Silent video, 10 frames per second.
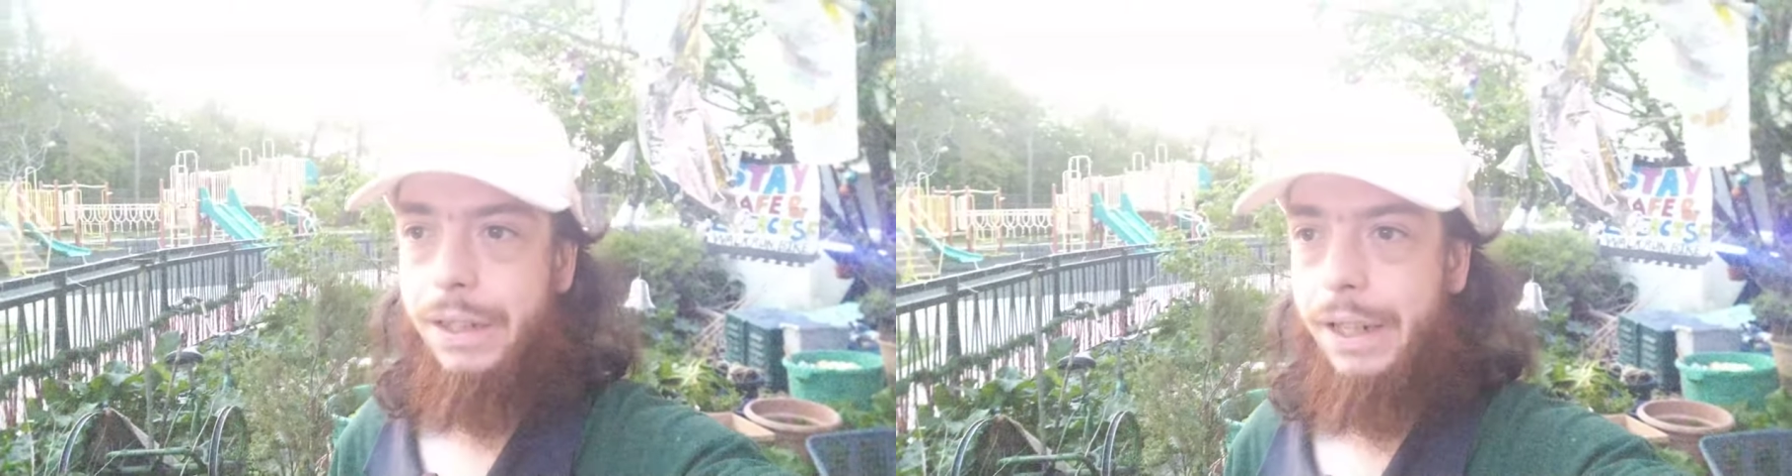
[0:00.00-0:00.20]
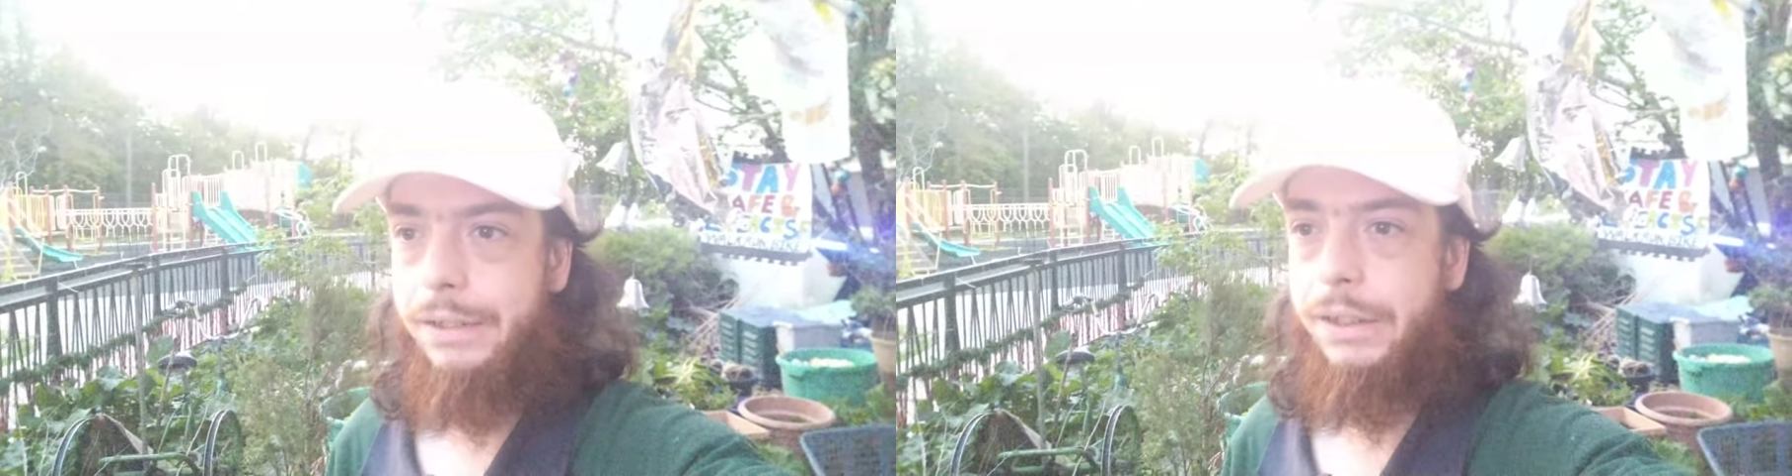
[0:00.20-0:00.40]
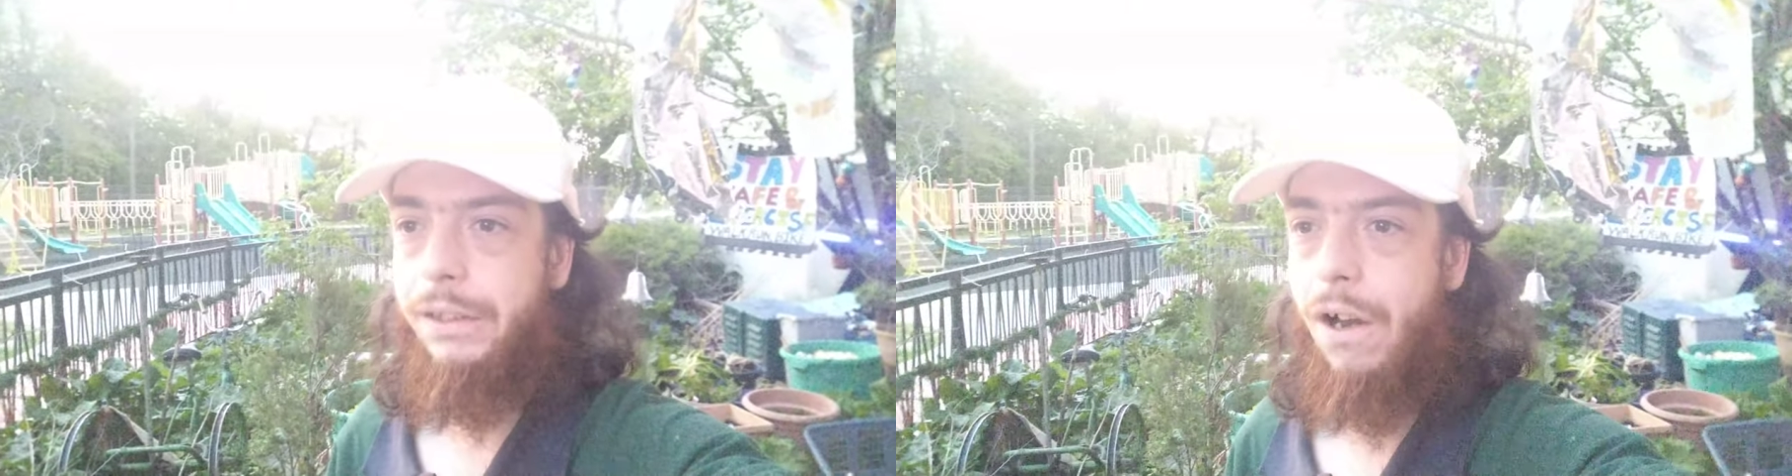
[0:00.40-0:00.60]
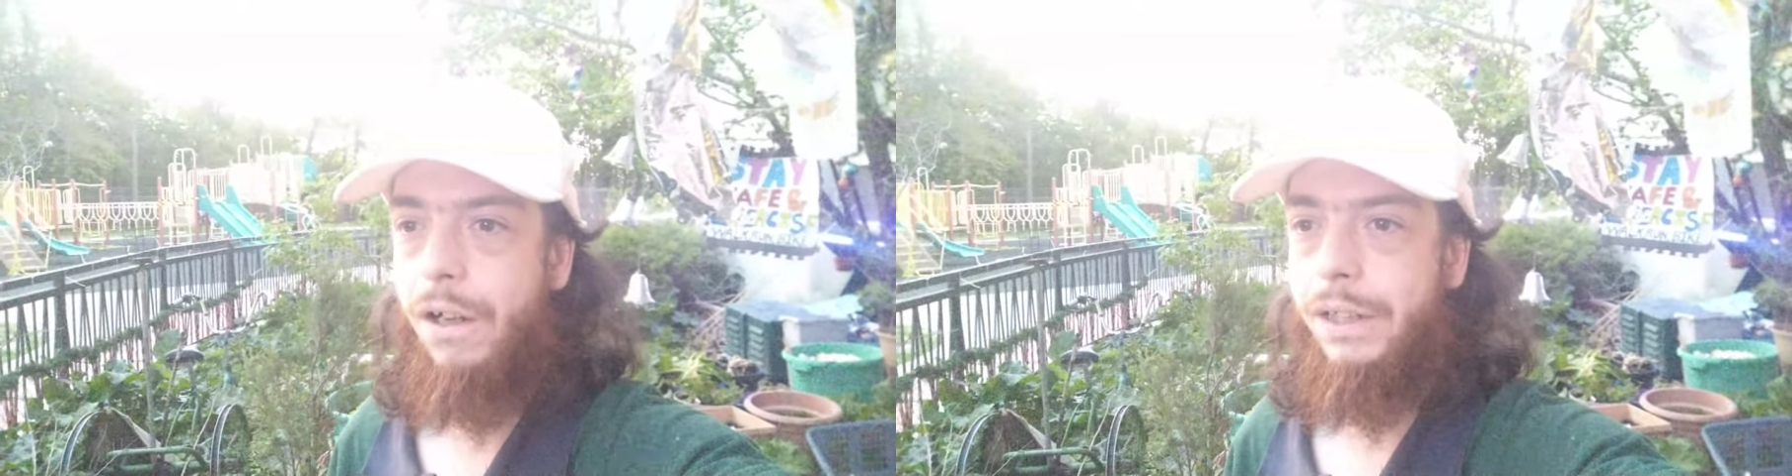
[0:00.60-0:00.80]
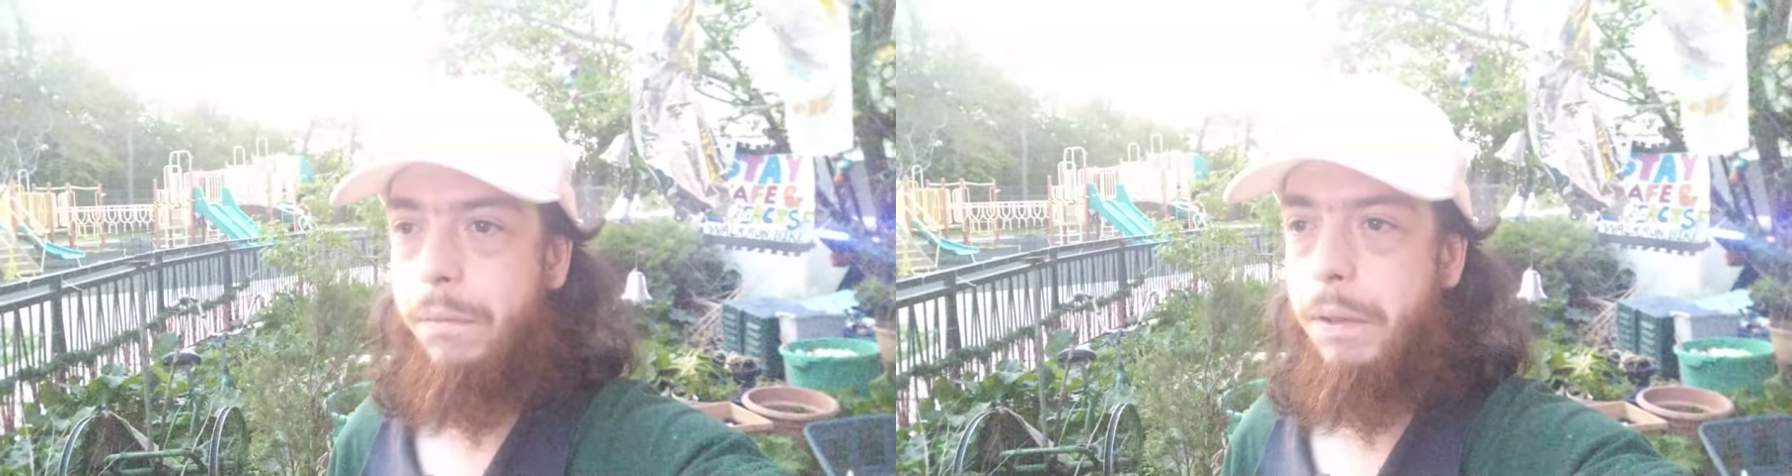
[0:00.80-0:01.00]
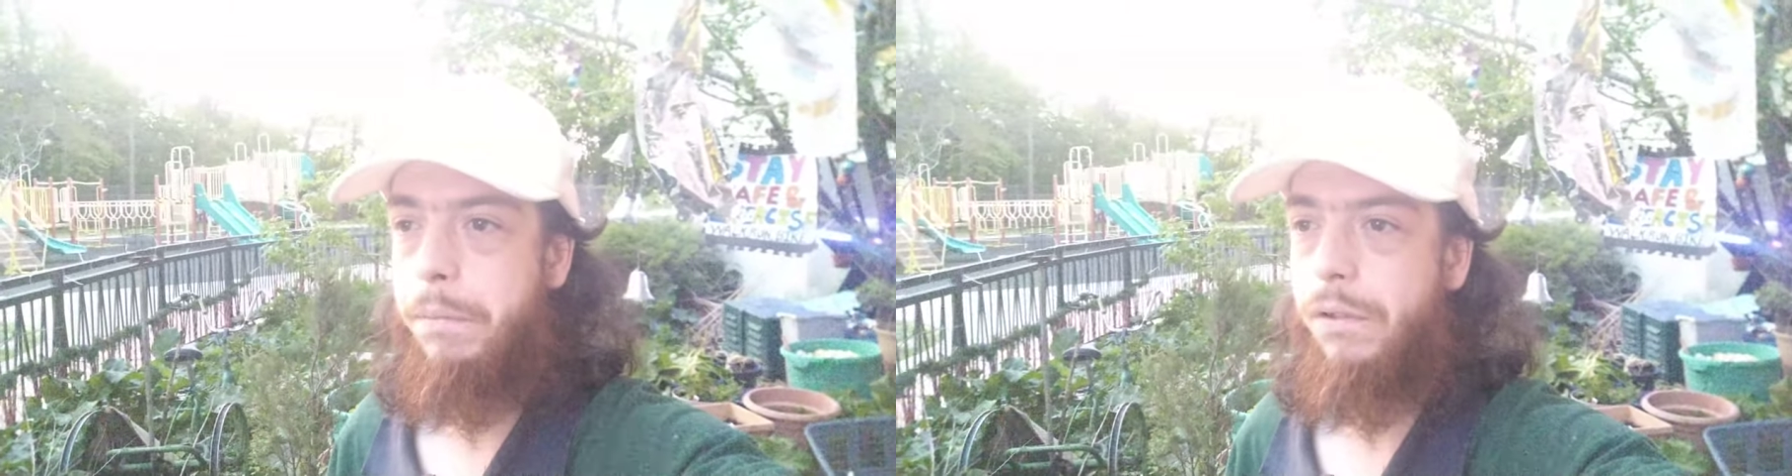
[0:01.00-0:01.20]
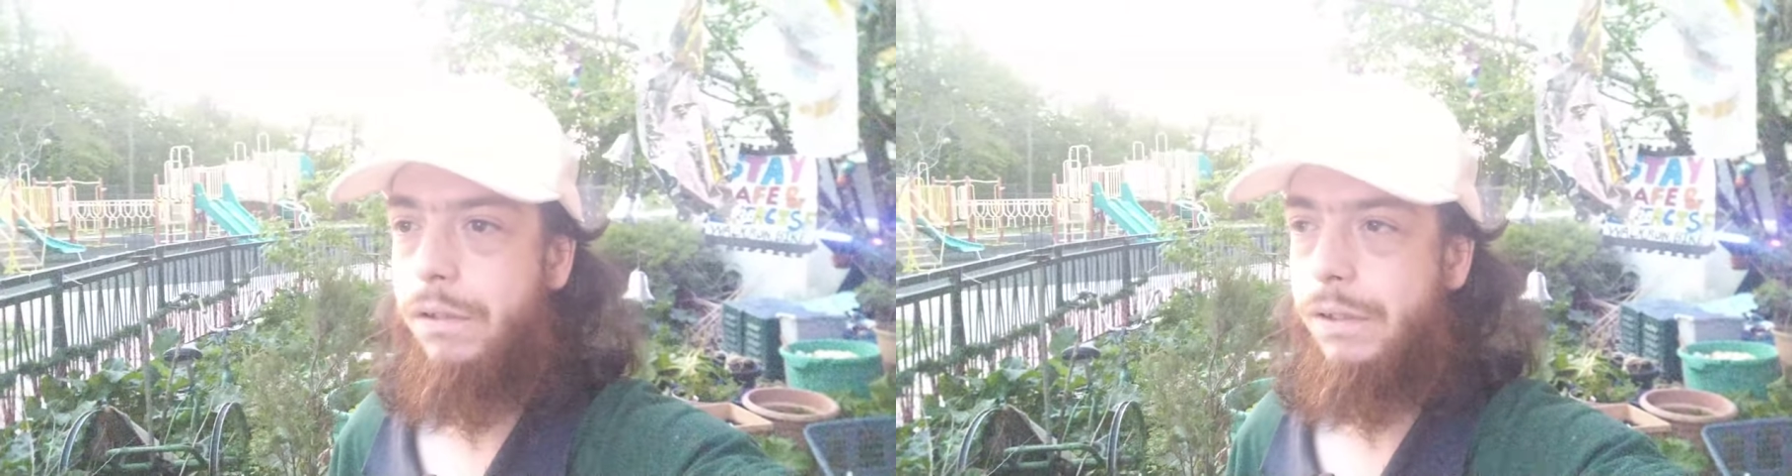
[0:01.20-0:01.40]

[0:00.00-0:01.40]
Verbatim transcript: And actually talking to people,